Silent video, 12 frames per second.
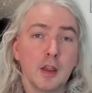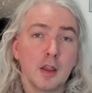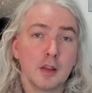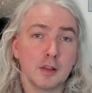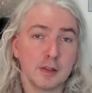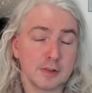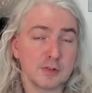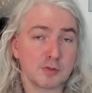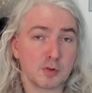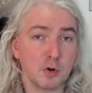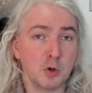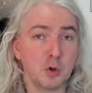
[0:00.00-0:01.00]
This is
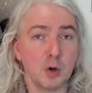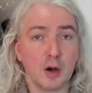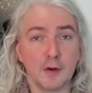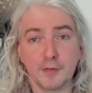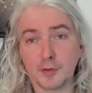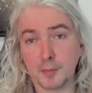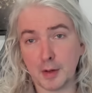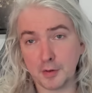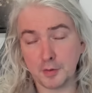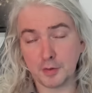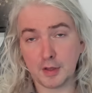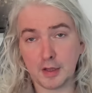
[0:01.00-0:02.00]
true of some
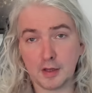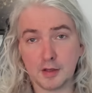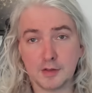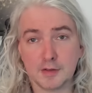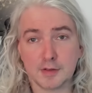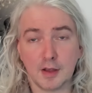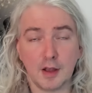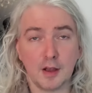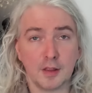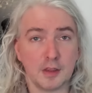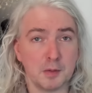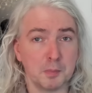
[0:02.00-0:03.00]
other things. Uh,
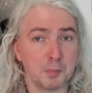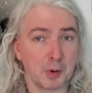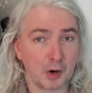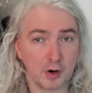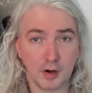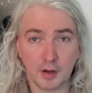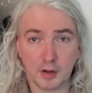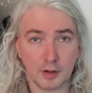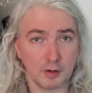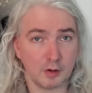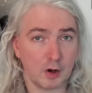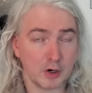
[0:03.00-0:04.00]
the Byrna
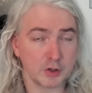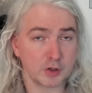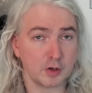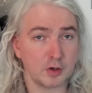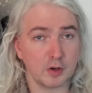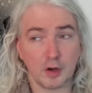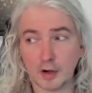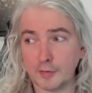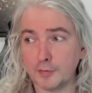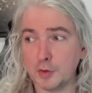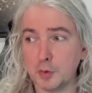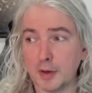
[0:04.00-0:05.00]
launcher, a lot of
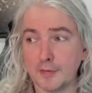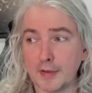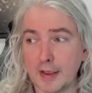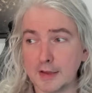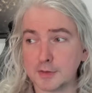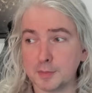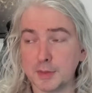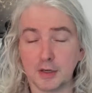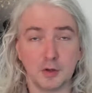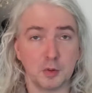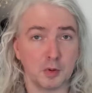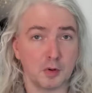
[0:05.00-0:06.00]
you have asked me to
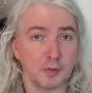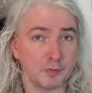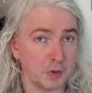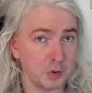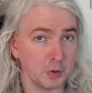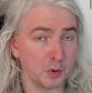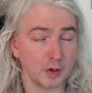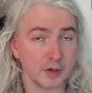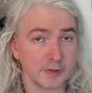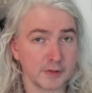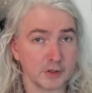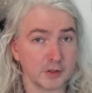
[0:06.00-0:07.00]
do a review or a
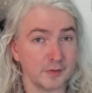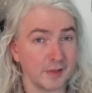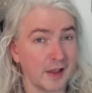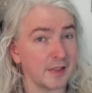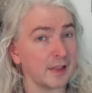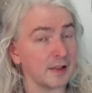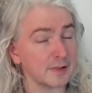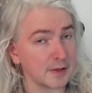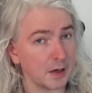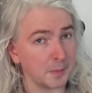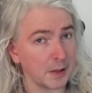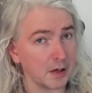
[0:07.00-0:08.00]
discussion of that. That's
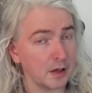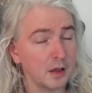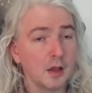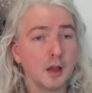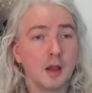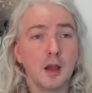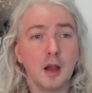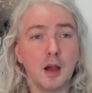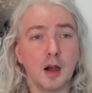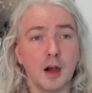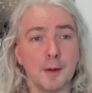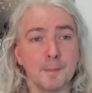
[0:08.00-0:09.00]
coming.
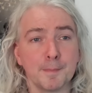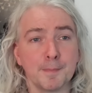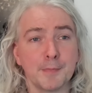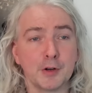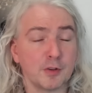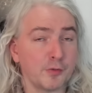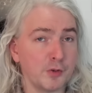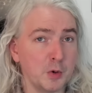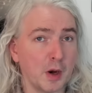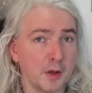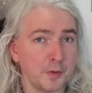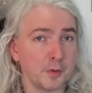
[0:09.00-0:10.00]
Um, there's a few
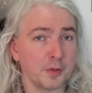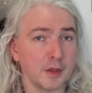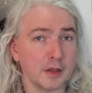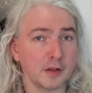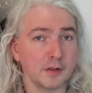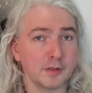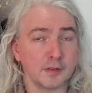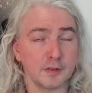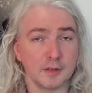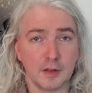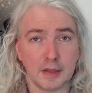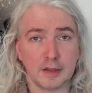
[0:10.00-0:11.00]
other things
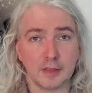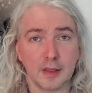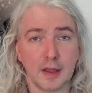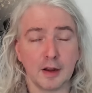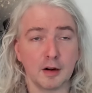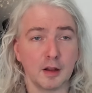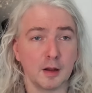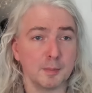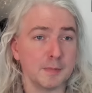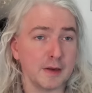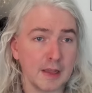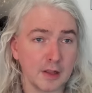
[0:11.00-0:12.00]
like that, um,
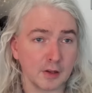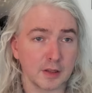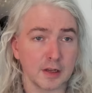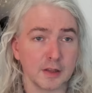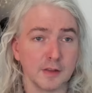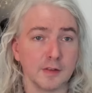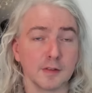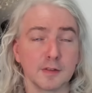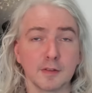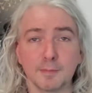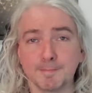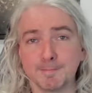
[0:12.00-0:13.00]
nail
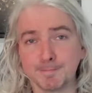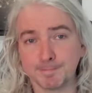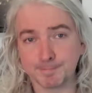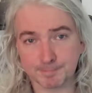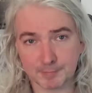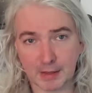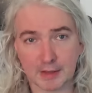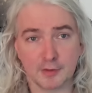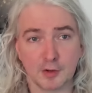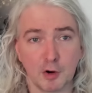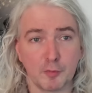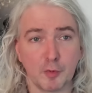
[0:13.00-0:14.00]
guns and
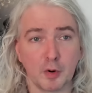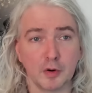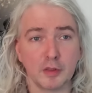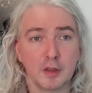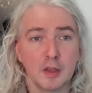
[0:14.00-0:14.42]
so forth.